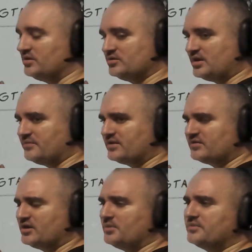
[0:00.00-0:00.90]
the traffic is
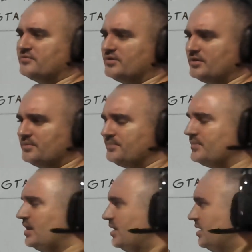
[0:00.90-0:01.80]
coming from,
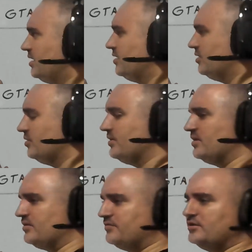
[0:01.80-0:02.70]

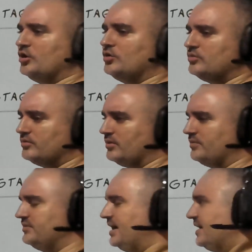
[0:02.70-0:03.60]
the flow of
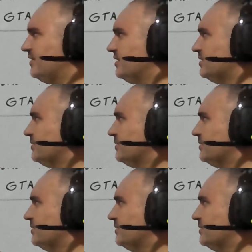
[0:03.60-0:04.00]
data there.